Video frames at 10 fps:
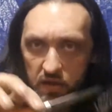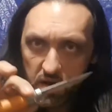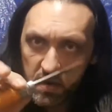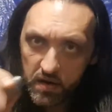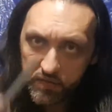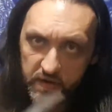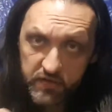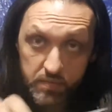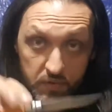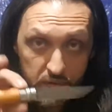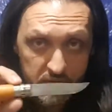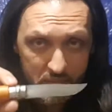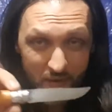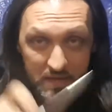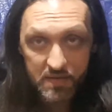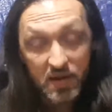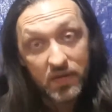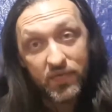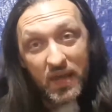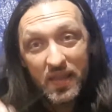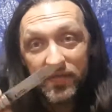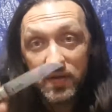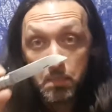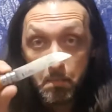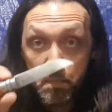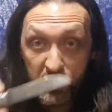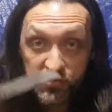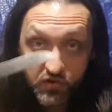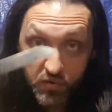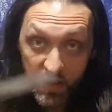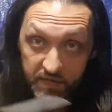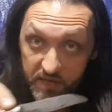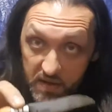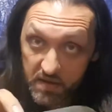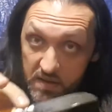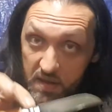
You're cutting vegetables, amazing knife. Even bushcrafting.